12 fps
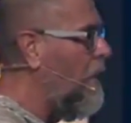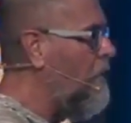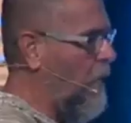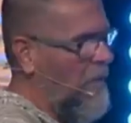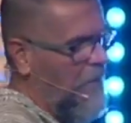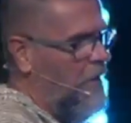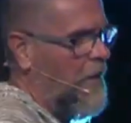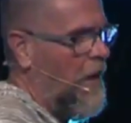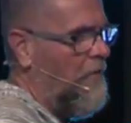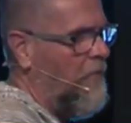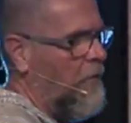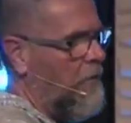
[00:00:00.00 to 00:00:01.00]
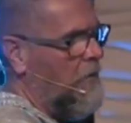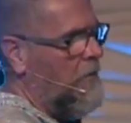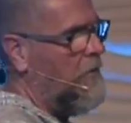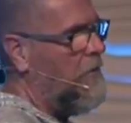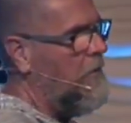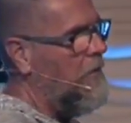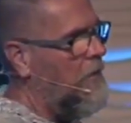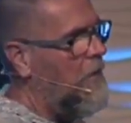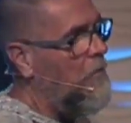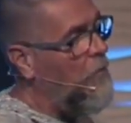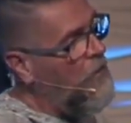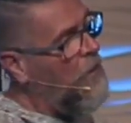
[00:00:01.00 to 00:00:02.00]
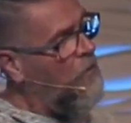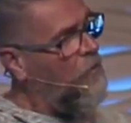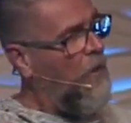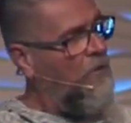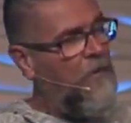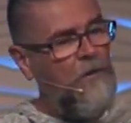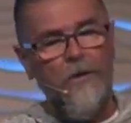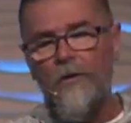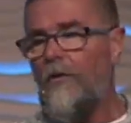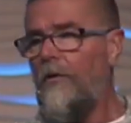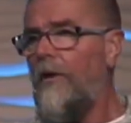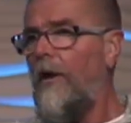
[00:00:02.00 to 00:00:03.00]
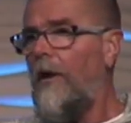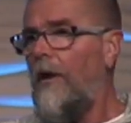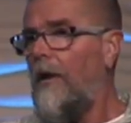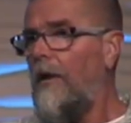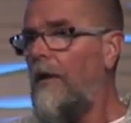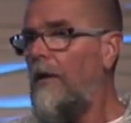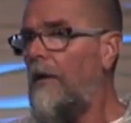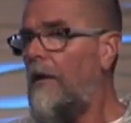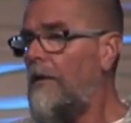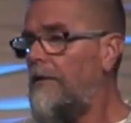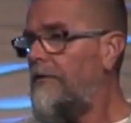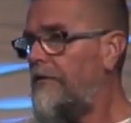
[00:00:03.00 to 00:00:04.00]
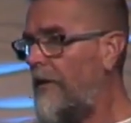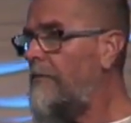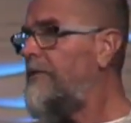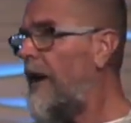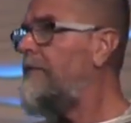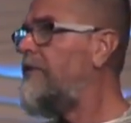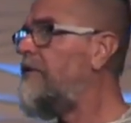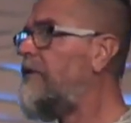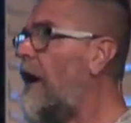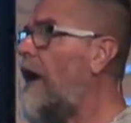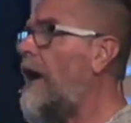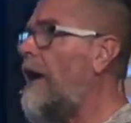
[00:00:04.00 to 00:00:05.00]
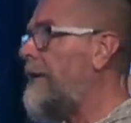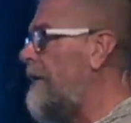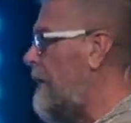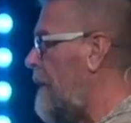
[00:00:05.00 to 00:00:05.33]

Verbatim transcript: It's the devil. But here's what I've come to learn uh, sometimes it's God